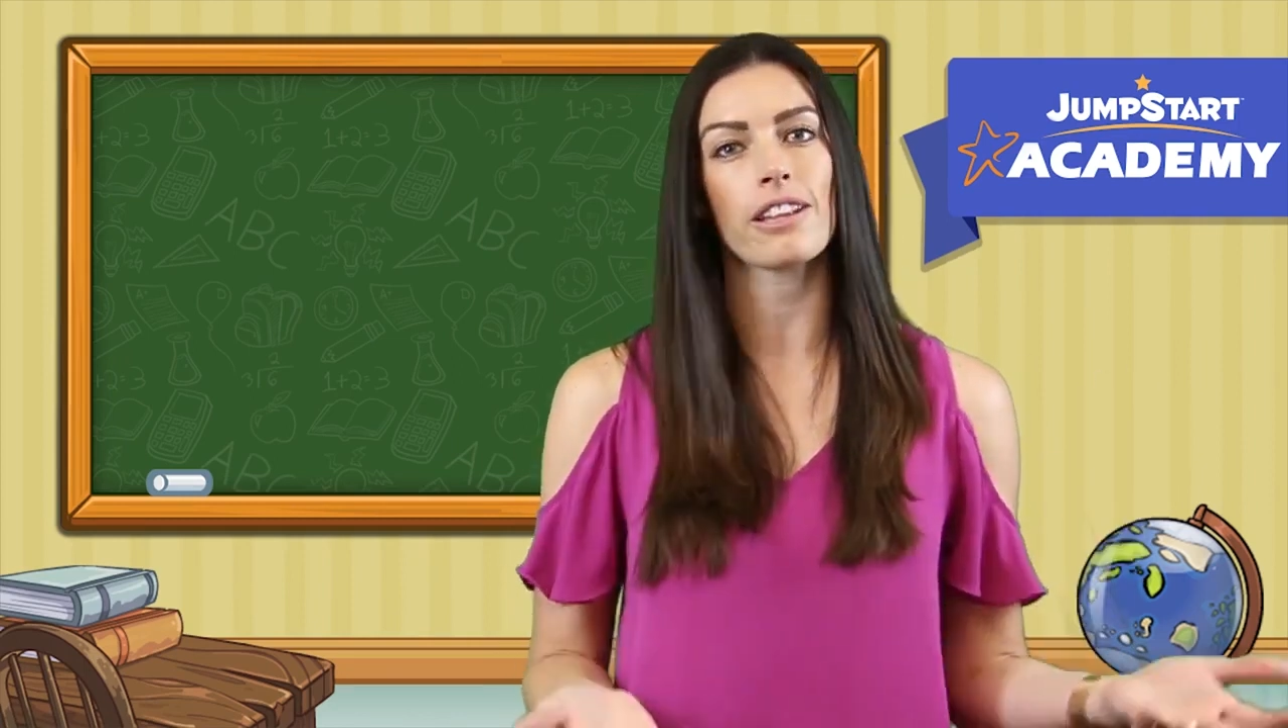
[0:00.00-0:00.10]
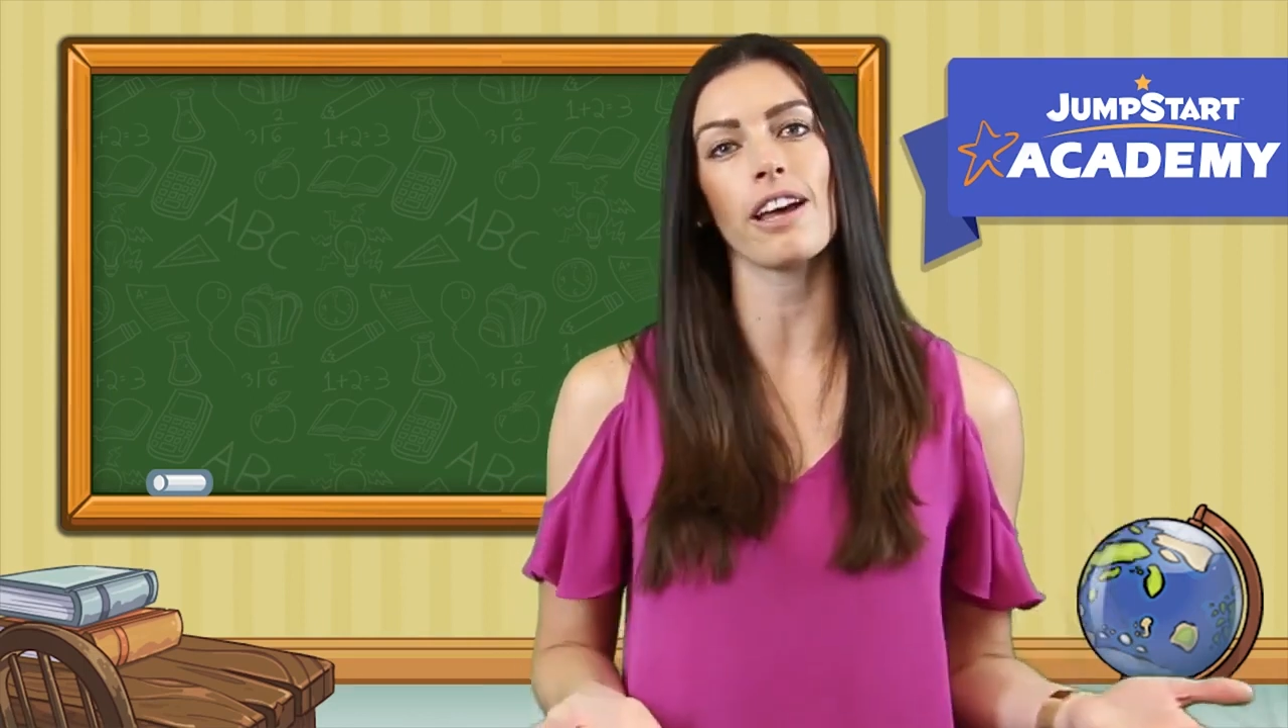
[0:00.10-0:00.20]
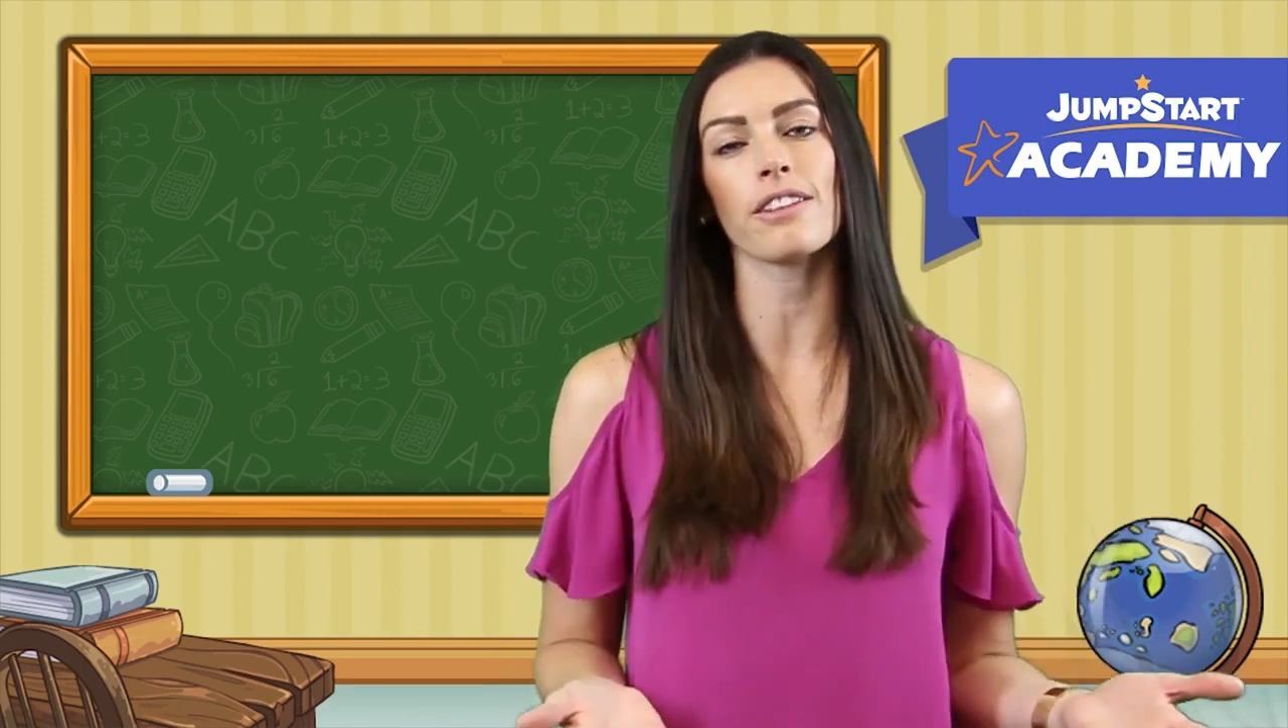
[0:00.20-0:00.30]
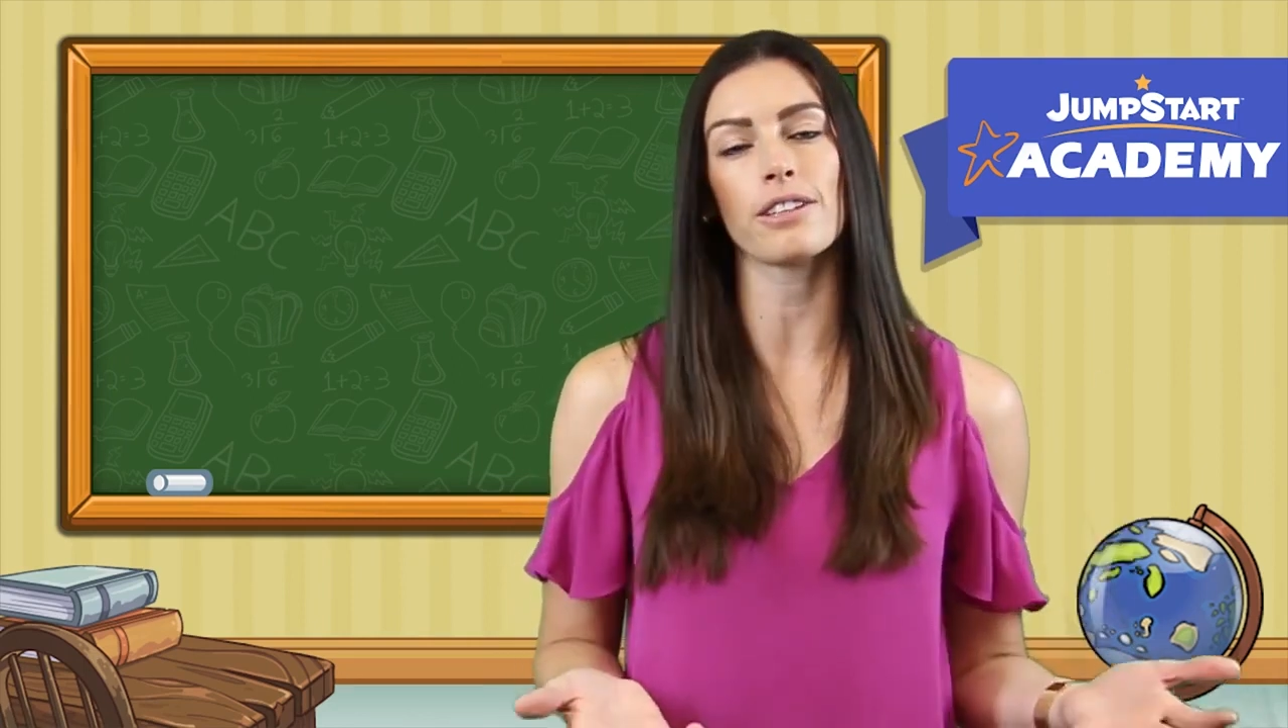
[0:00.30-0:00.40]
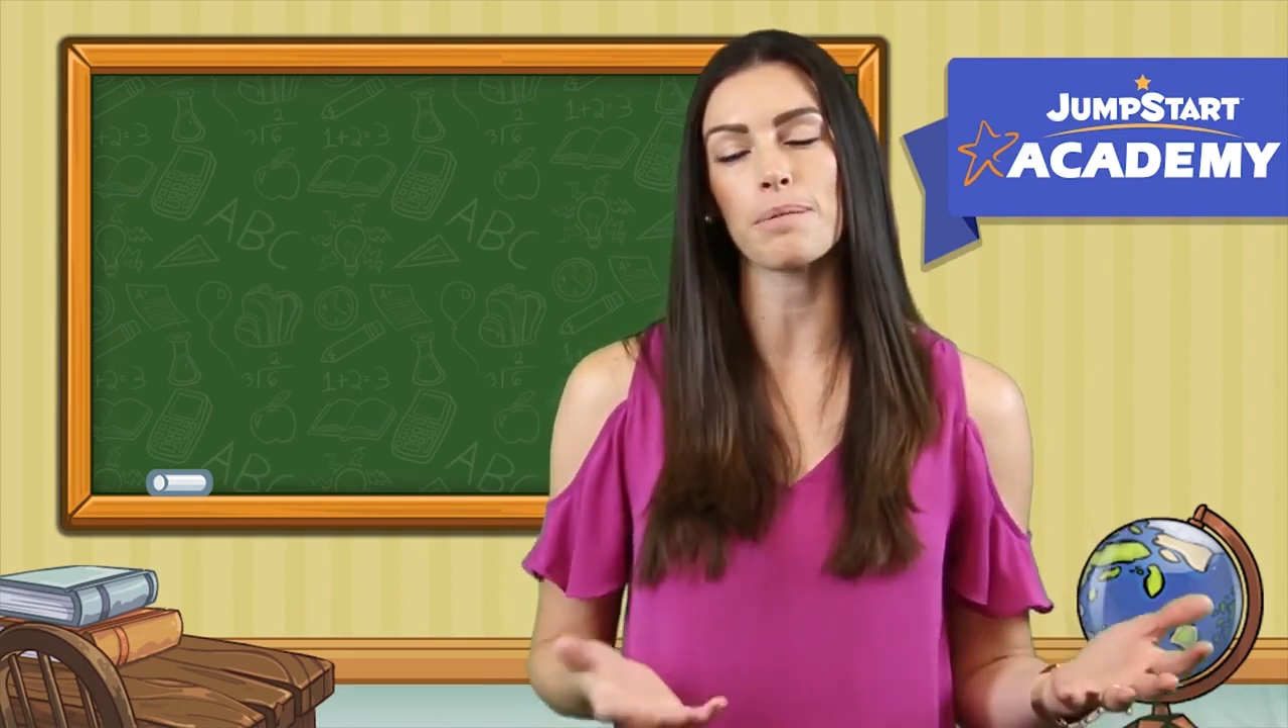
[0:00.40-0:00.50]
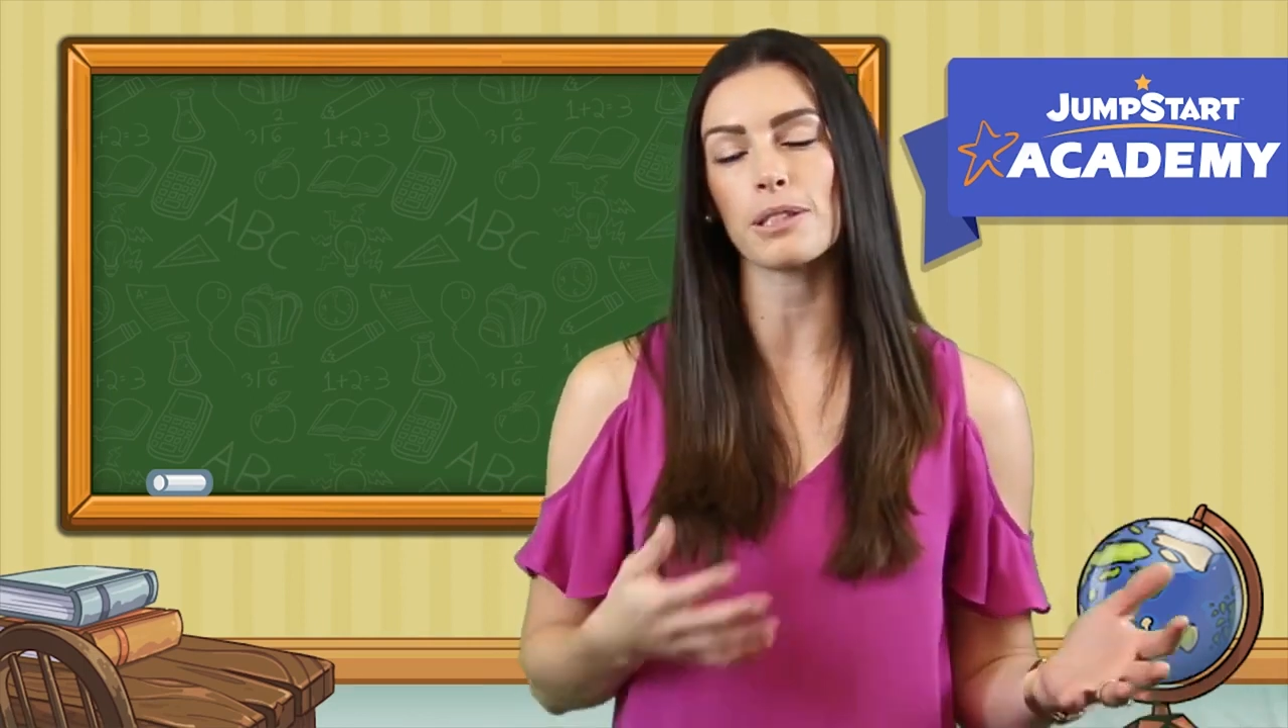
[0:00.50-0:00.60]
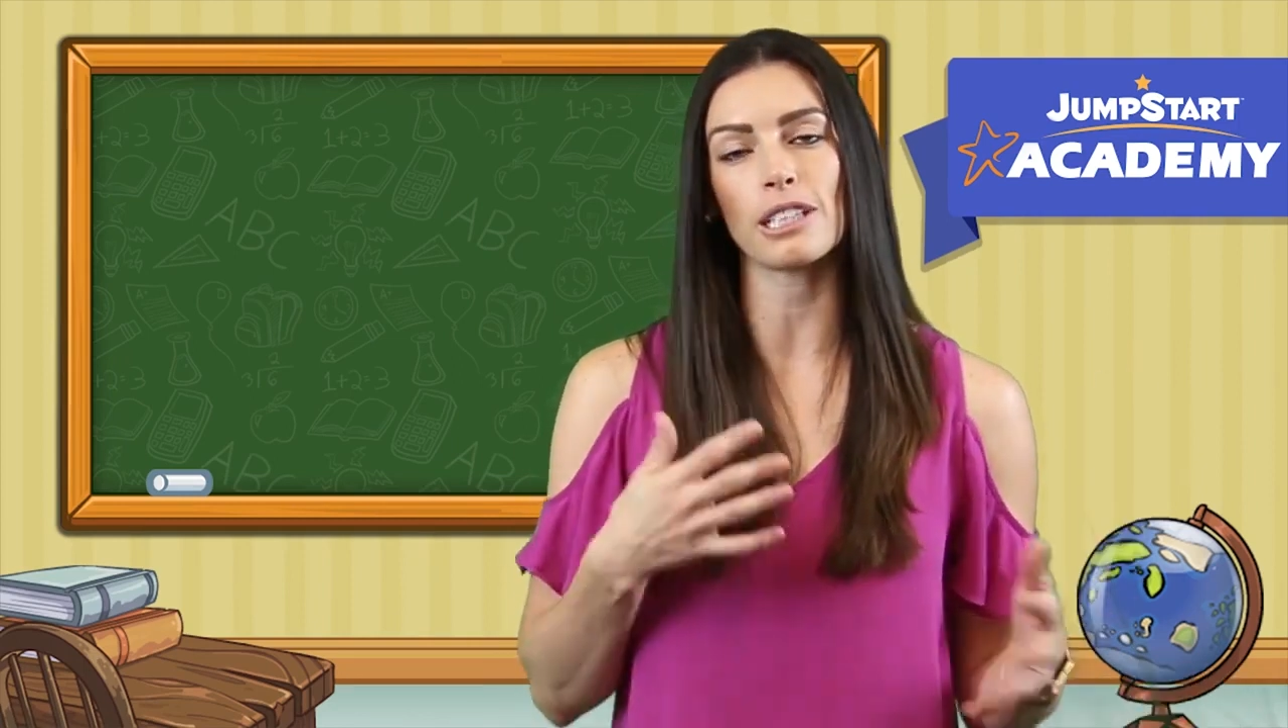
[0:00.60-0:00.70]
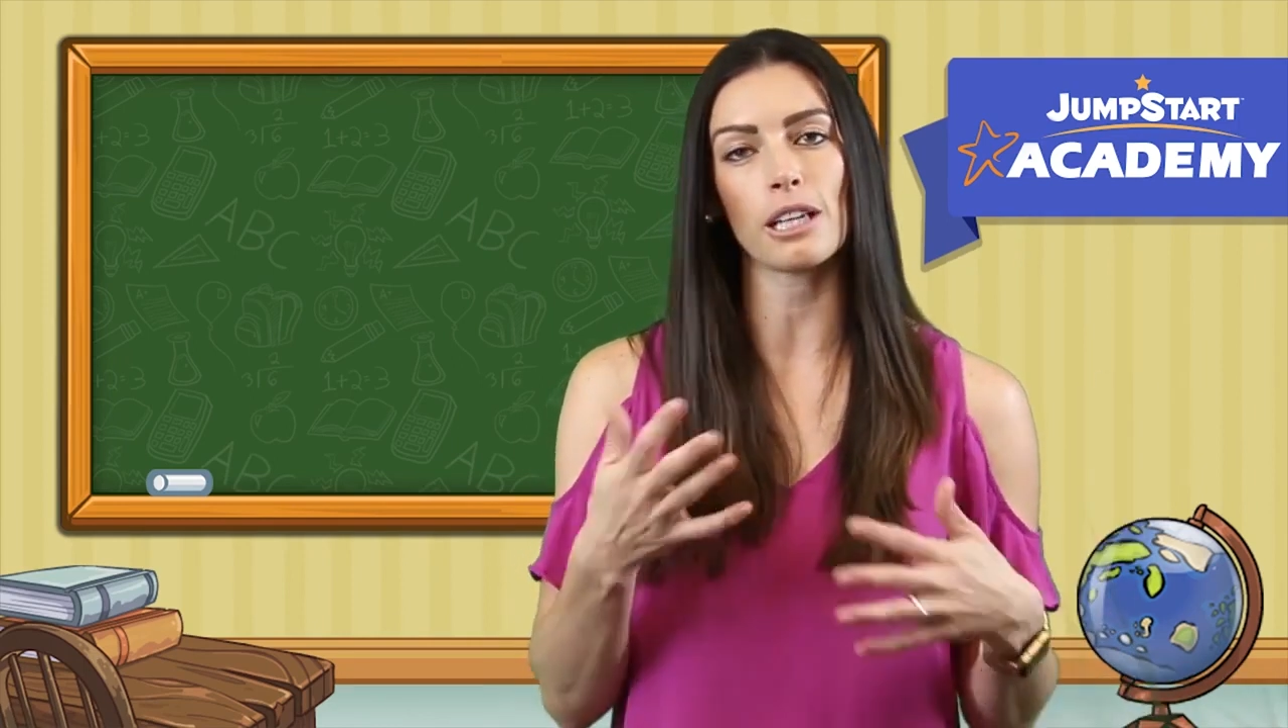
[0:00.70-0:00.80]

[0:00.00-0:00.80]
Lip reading: other numbers